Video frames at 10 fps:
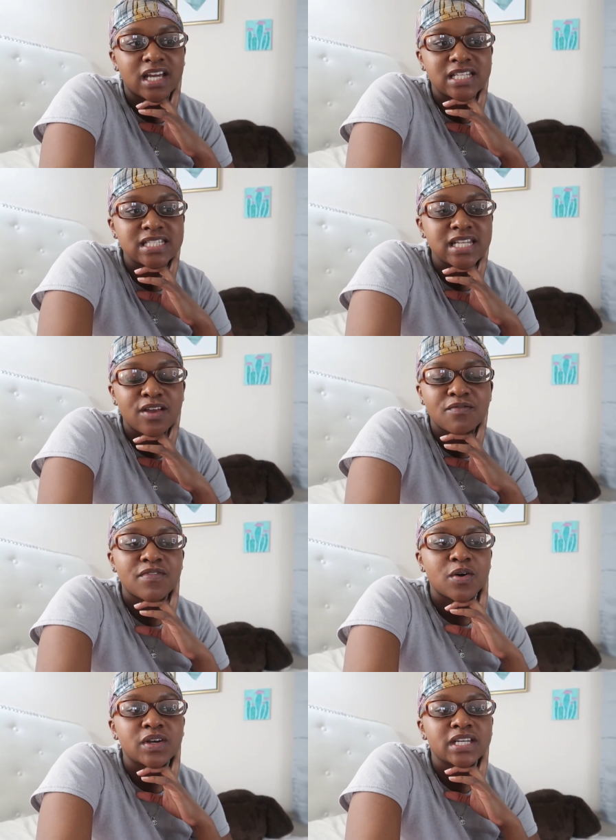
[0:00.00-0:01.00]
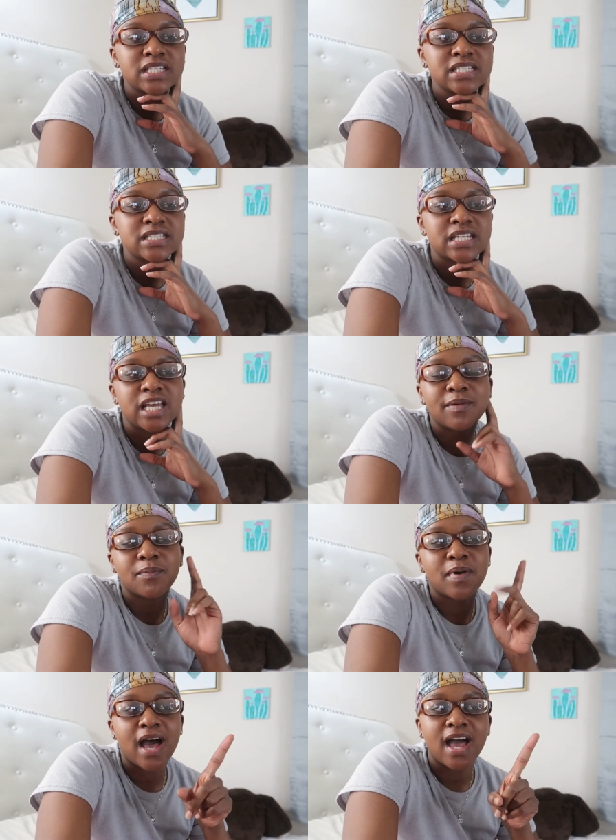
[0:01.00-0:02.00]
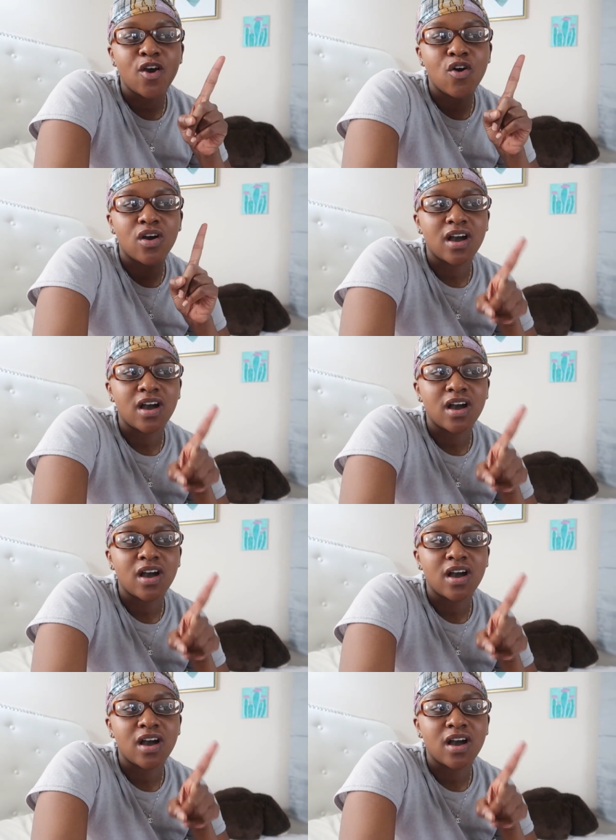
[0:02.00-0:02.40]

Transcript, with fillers: and staying focused and keeping my eye on